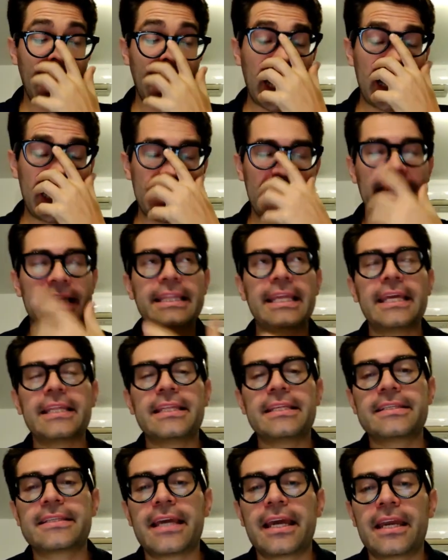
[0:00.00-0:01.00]
And then they
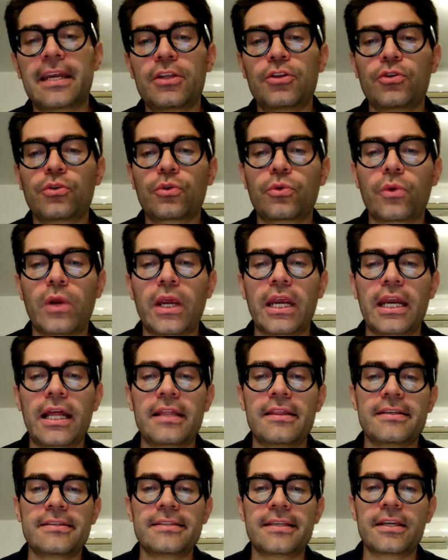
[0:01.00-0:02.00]
decided to create a
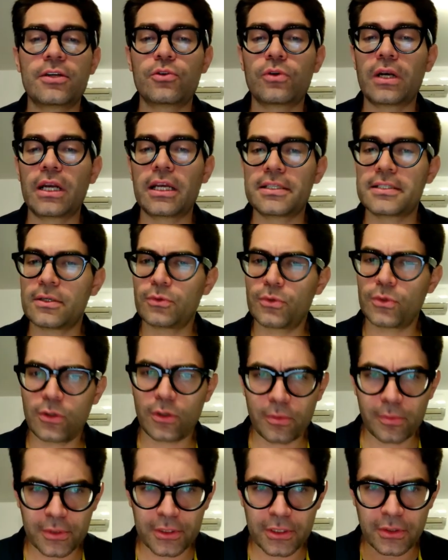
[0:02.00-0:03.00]
decentralized
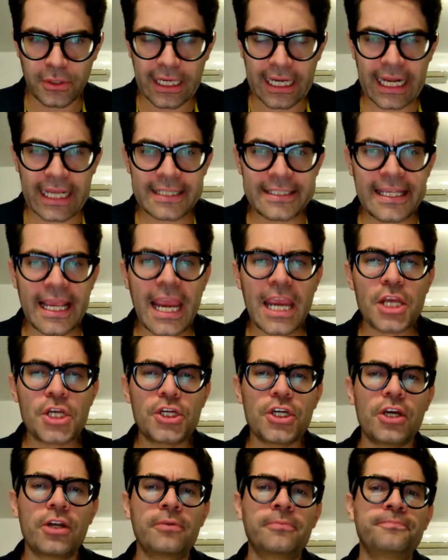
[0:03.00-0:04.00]
autonomous
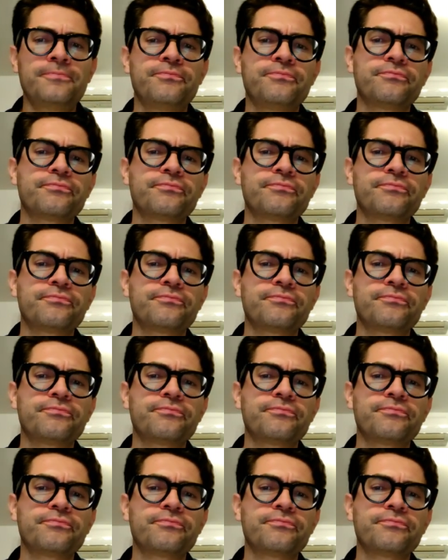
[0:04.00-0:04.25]
organization.